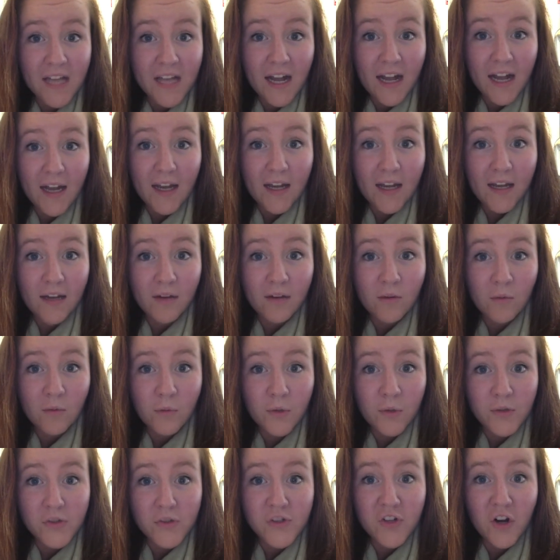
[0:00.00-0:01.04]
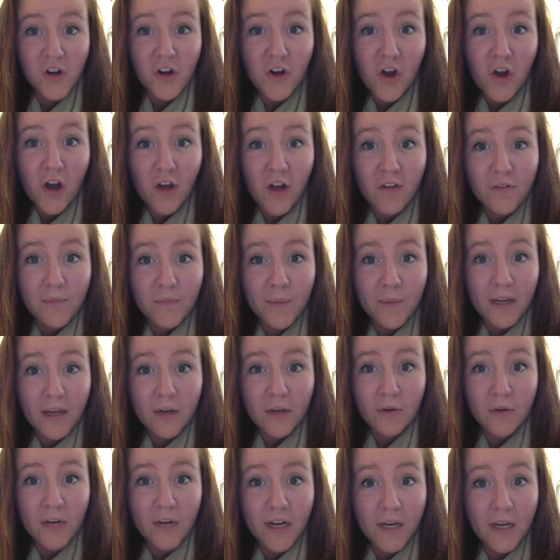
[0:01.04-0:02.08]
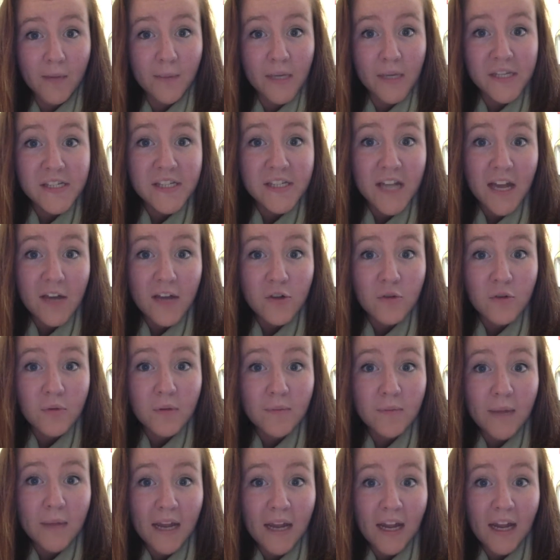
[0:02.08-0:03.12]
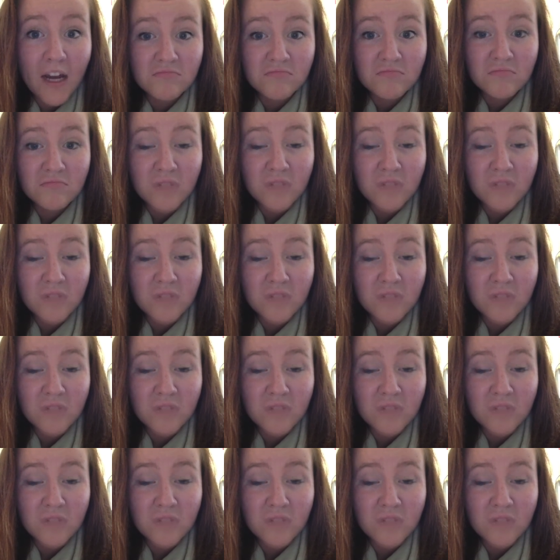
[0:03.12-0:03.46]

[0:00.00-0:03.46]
I will start off by creating a mustache with my hair.